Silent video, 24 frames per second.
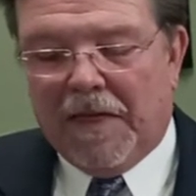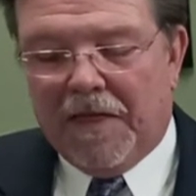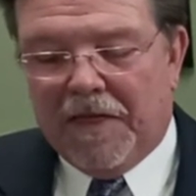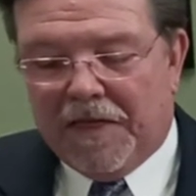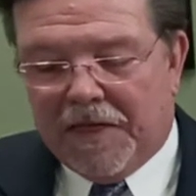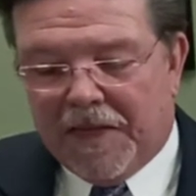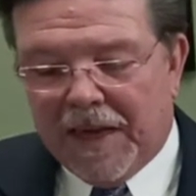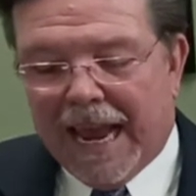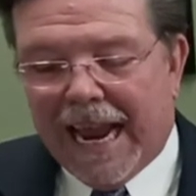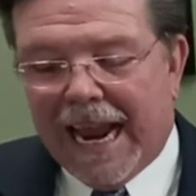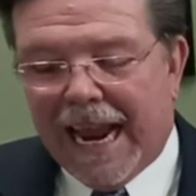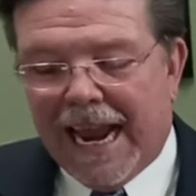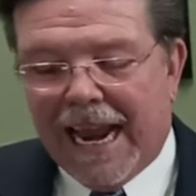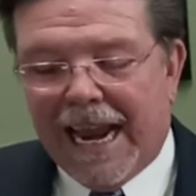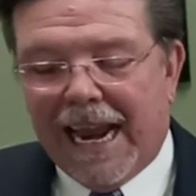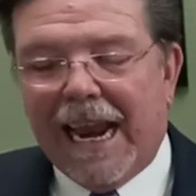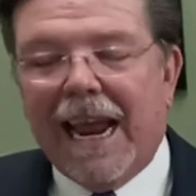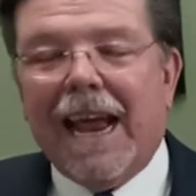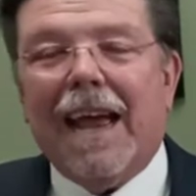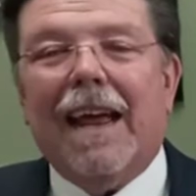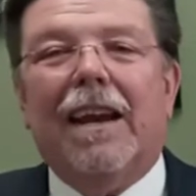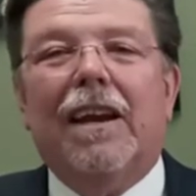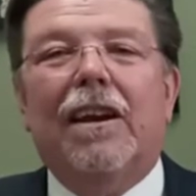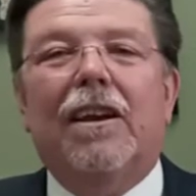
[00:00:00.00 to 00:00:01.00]

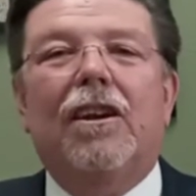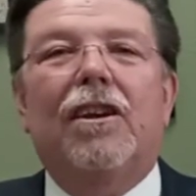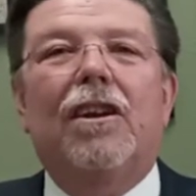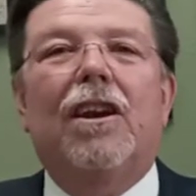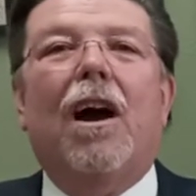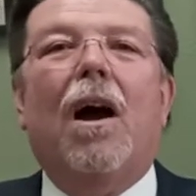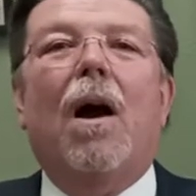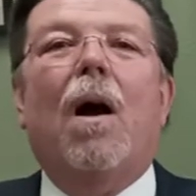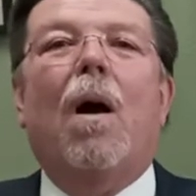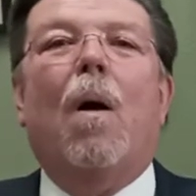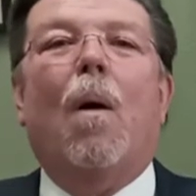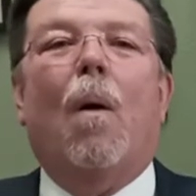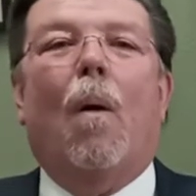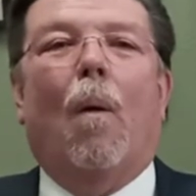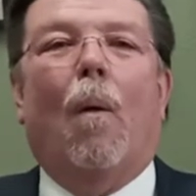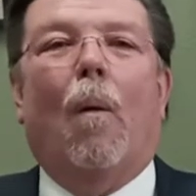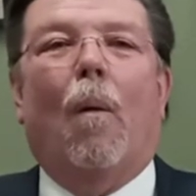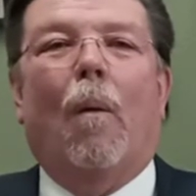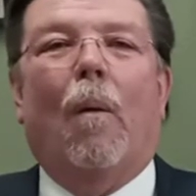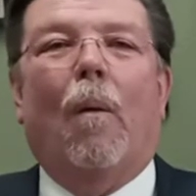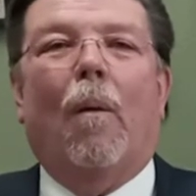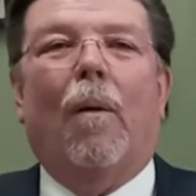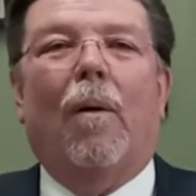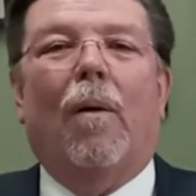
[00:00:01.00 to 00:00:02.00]
they
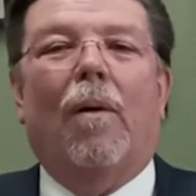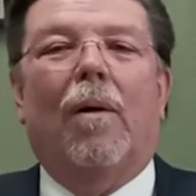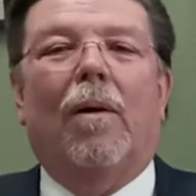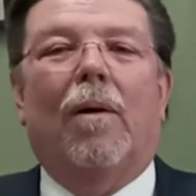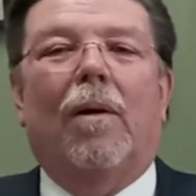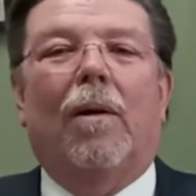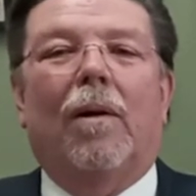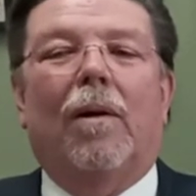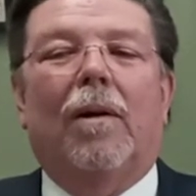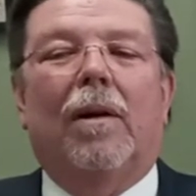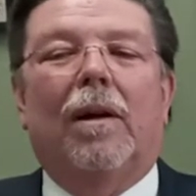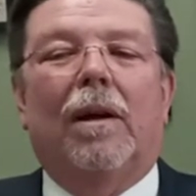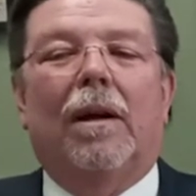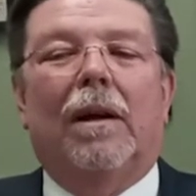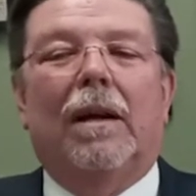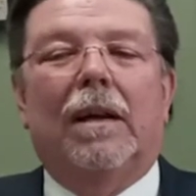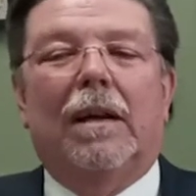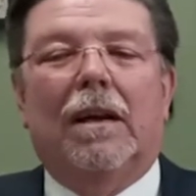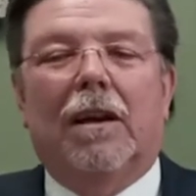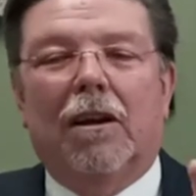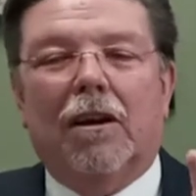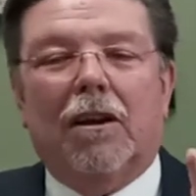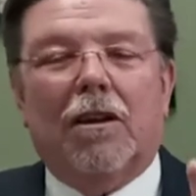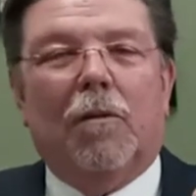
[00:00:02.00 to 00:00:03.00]
know
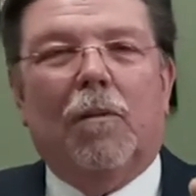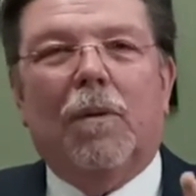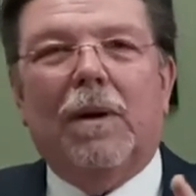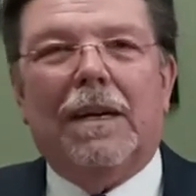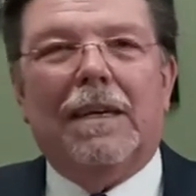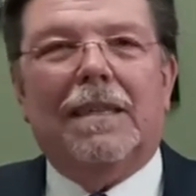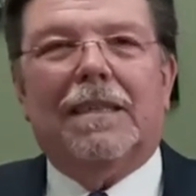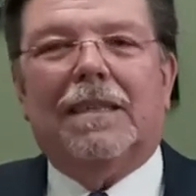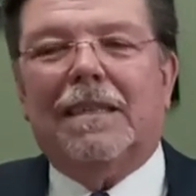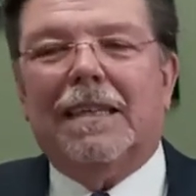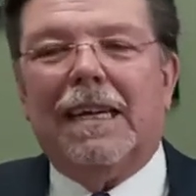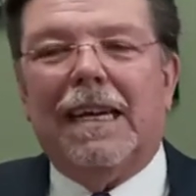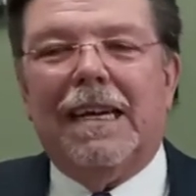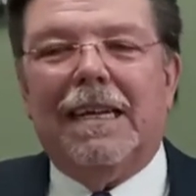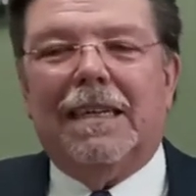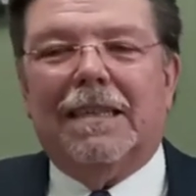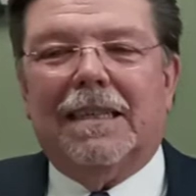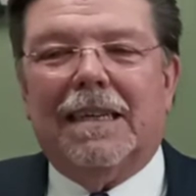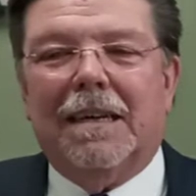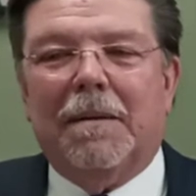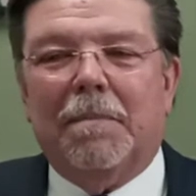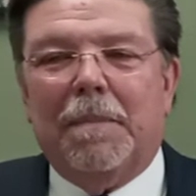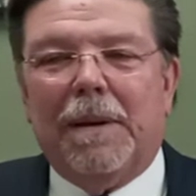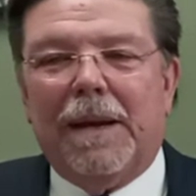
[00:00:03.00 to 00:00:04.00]
Look at what he
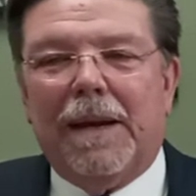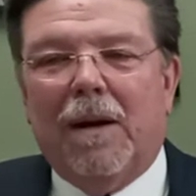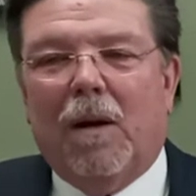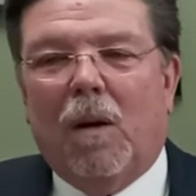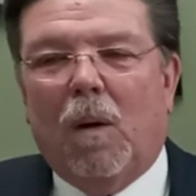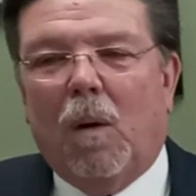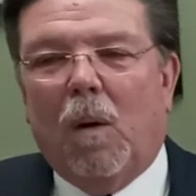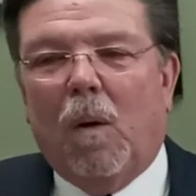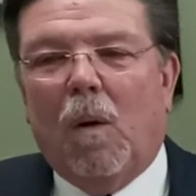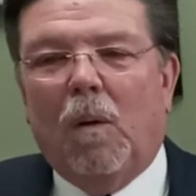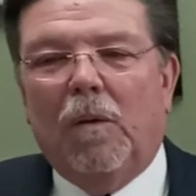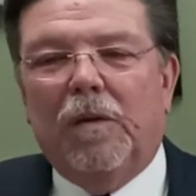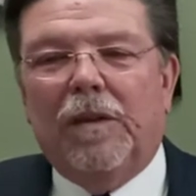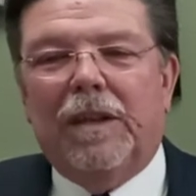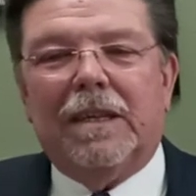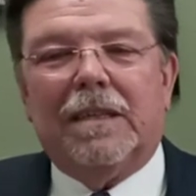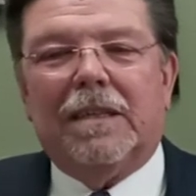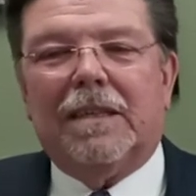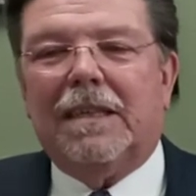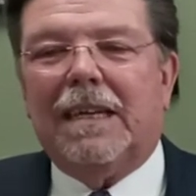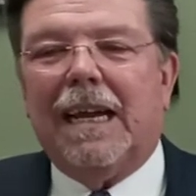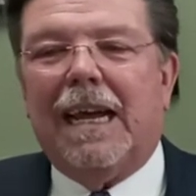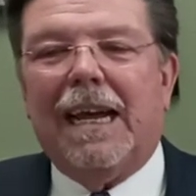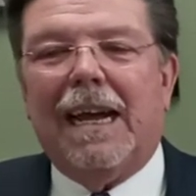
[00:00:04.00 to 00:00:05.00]
says, and behold,
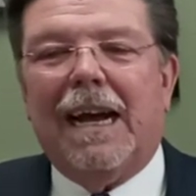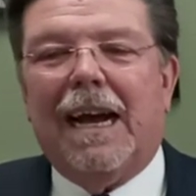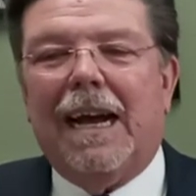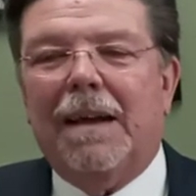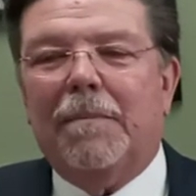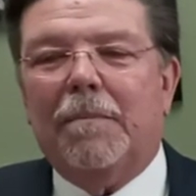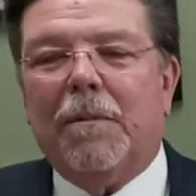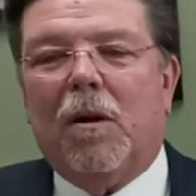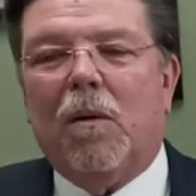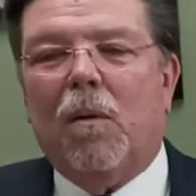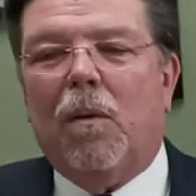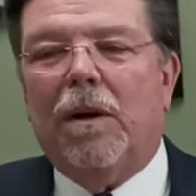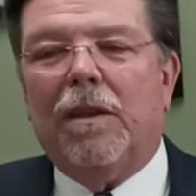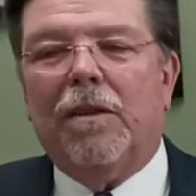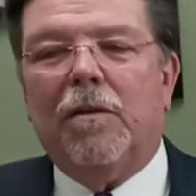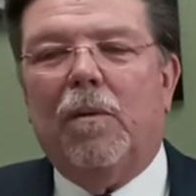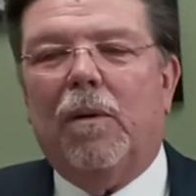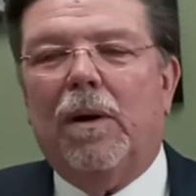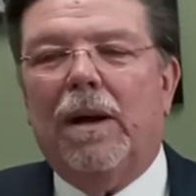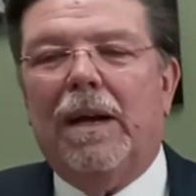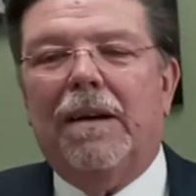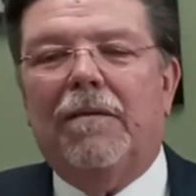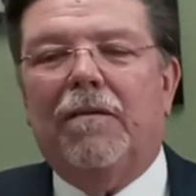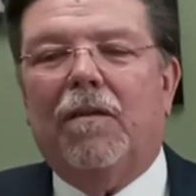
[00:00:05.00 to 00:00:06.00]
this day I am going the
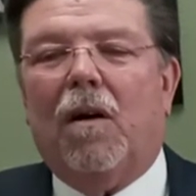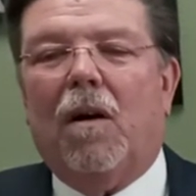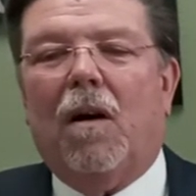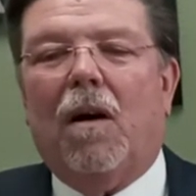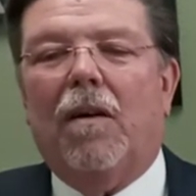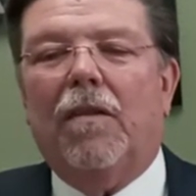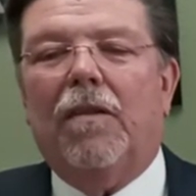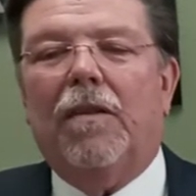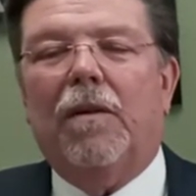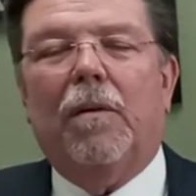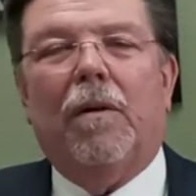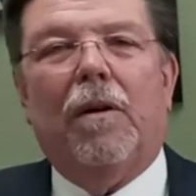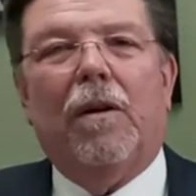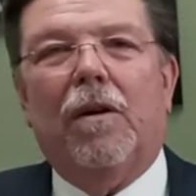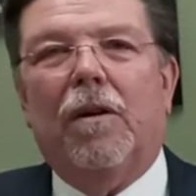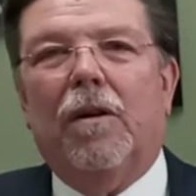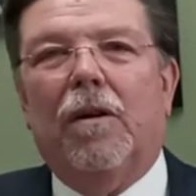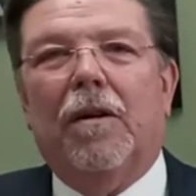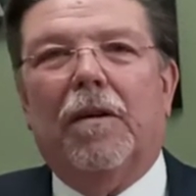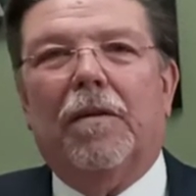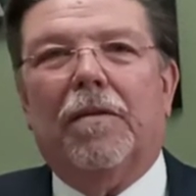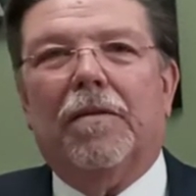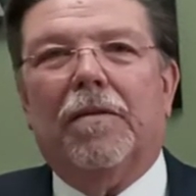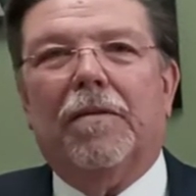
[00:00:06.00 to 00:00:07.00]
way of all the
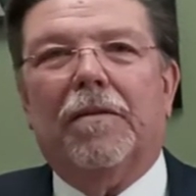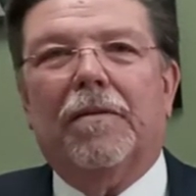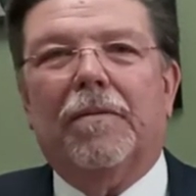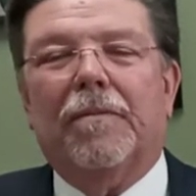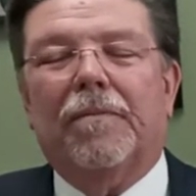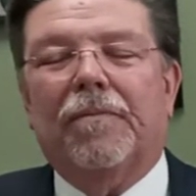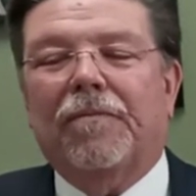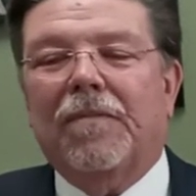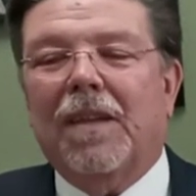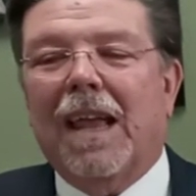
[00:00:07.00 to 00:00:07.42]
earth.